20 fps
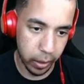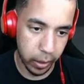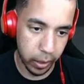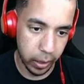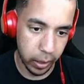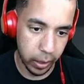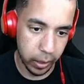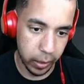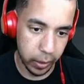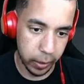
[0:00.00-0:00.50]

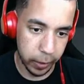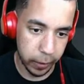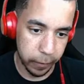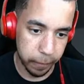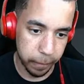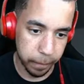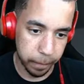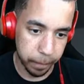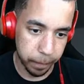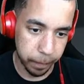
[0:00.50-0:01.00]

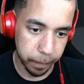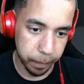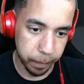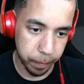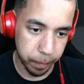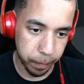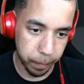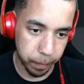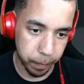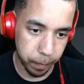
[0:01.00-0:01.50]

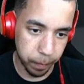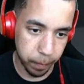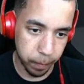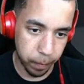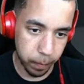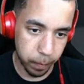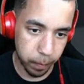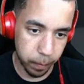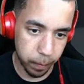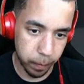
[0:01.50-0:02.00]

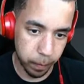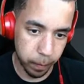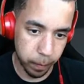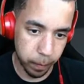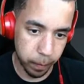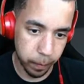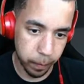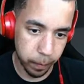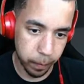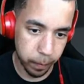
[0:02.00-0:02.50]

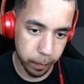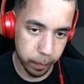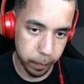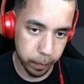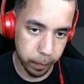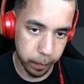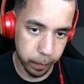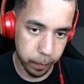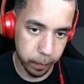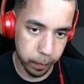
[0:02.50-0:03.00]

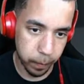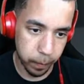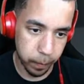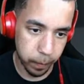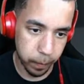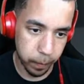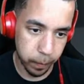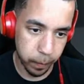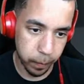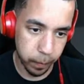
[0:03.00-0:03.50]

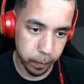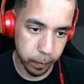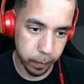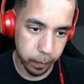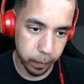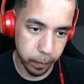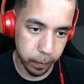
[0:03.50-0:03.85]
(silence)